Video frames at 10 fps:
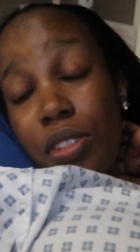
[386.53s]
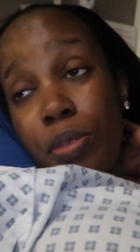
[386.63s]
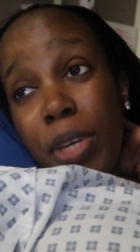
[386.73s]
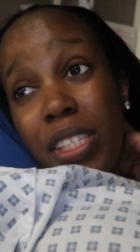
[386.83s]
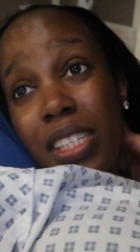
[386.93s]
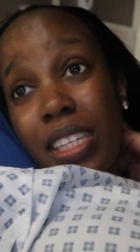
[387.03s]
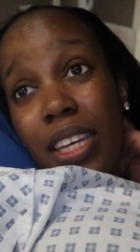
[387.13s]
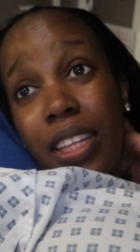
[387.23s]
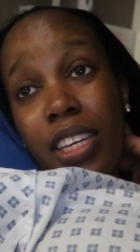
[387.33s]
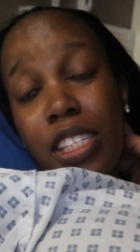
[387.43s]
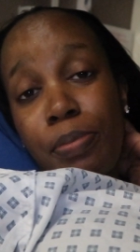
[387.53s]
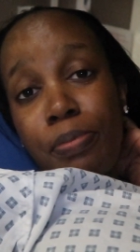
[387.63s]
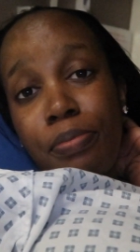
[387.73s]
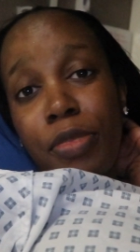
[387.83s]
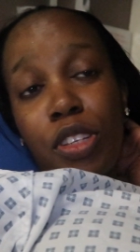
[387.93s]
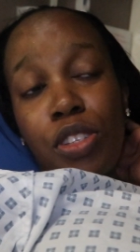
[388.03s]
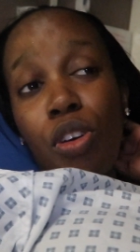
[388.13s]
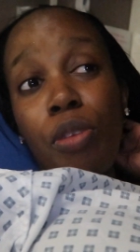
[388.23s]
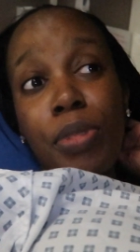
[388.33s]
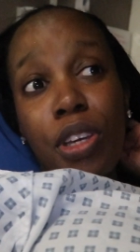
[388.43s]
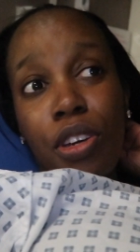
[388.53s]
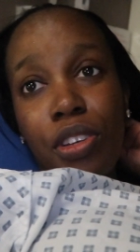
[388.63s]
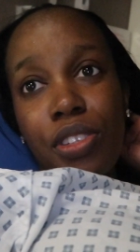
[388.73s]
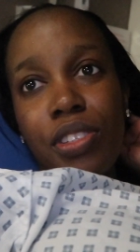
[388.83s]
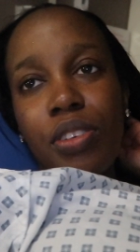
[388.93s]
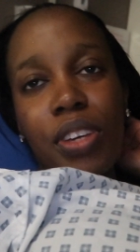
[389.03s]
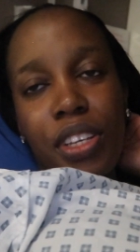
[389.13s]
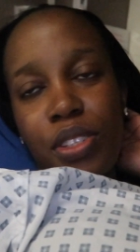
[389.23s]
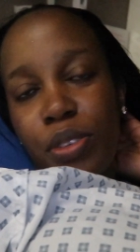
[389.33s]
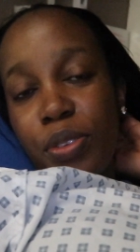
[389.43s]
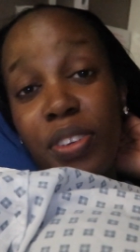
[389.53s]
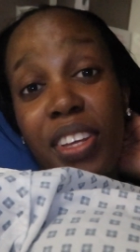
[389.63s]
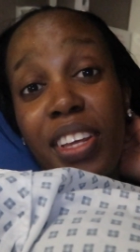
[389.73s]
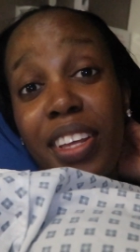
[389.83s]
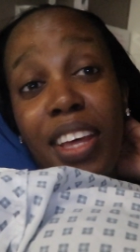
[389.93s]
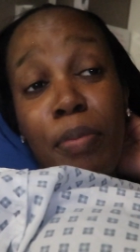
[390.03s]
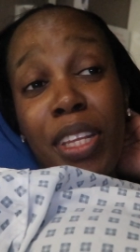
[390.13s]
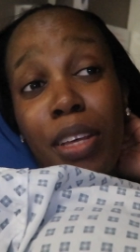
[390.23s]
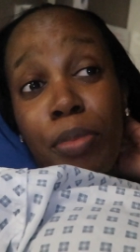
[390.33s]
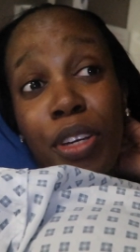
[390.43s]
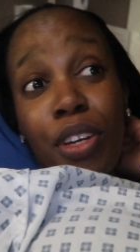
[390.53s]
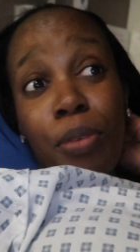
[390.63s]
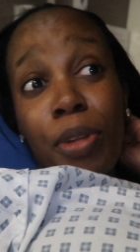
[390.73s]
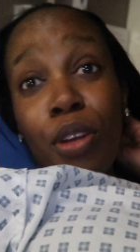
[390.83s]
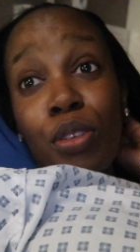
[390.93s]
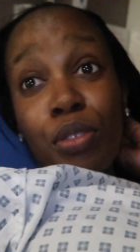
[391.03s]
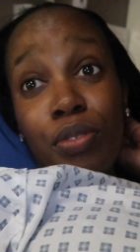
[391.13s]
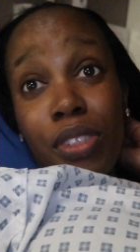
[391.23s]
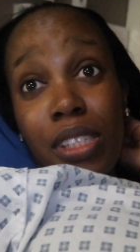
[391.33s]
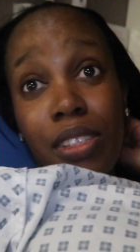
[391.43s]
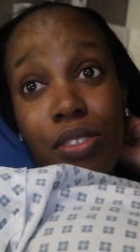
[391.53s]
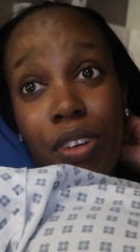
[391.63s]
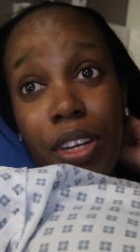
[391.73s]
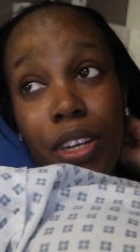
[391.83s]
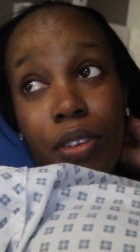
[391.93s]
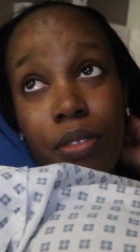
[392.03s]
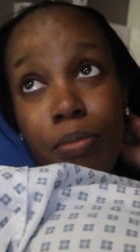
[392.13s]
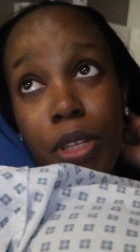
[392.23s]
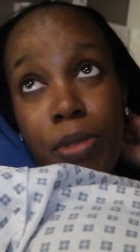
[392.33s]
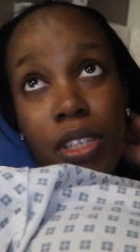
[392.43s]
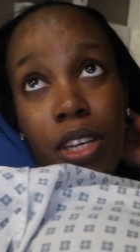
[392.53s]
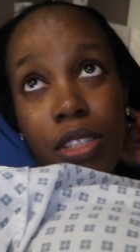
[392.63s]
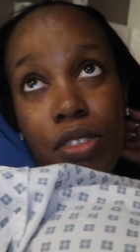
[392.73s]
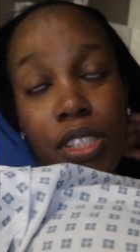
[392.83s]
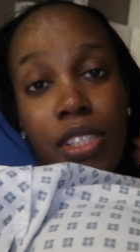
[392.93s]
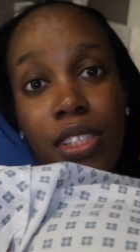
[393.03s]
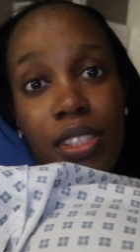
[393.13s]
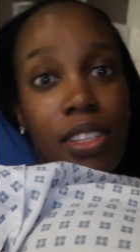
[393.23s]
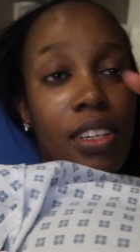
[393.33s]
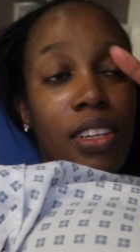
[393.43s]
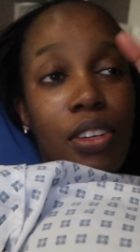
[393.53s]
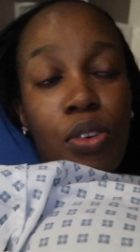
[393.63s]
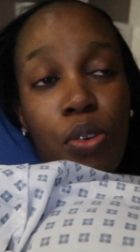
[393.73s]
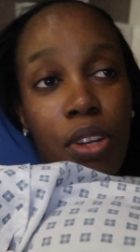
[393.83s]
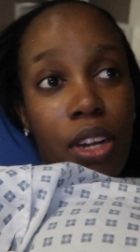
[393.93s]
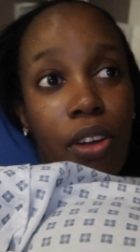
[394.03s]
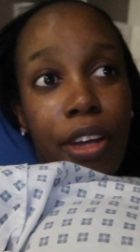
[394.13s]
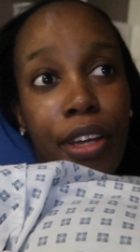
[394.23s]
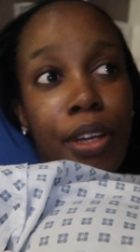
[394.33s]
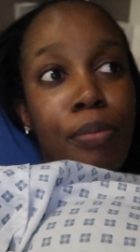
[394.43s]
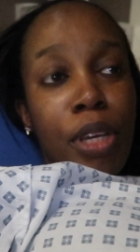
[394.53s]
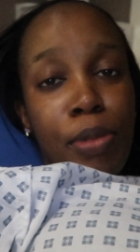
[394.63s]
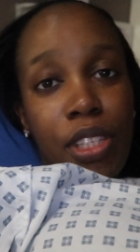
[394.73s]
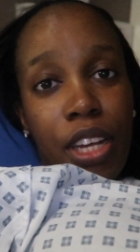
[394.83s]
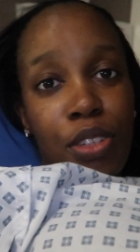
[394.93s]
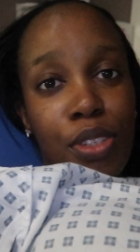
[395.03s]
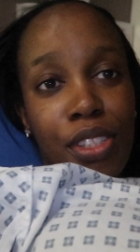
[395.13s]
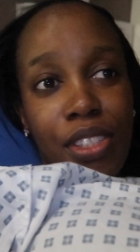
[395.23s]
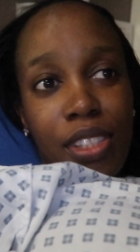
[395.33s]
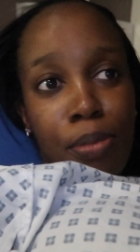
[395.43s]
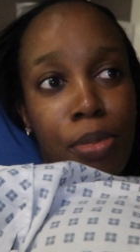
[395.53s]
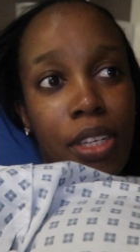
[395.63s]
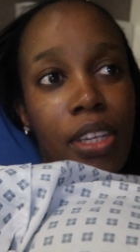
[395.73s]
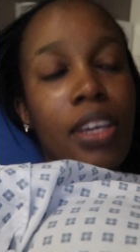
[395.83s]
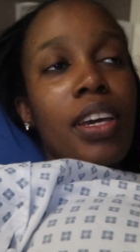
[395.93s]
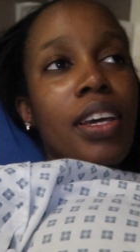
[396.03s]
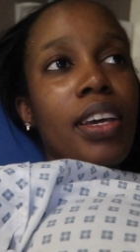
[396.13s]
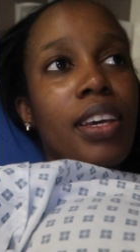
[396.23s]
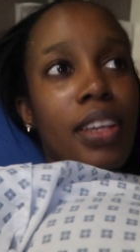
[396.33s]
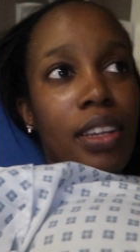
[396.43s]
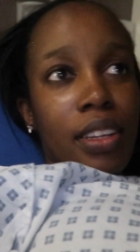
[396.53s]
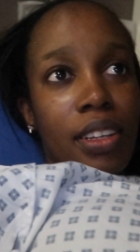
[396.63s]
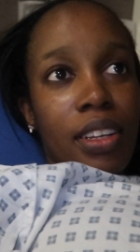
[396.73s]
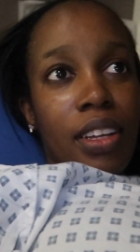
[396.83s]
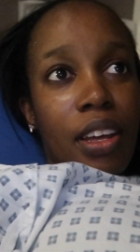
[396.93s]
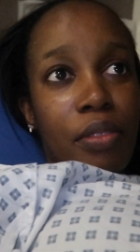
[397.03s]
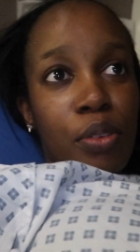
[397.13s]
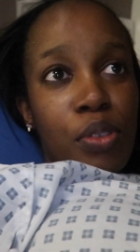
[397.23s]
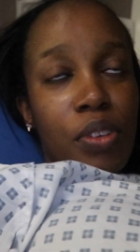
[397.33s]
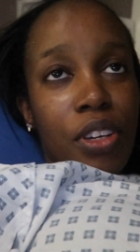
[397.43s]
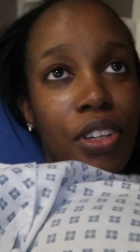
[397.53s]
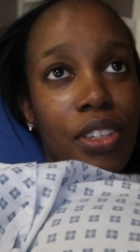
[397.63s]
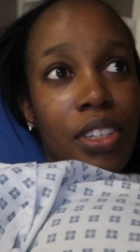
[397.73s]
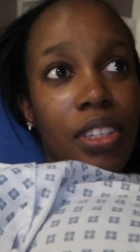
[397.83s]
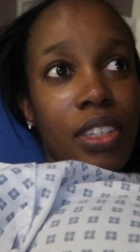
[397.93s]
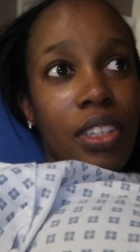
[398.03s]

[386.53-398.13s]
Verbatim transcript: so basically i think it's it's all because okay so i mean they're bringing up a lot of reasons right now baby's heart rate is going high baby's heart rate is dipping uh, i've also heard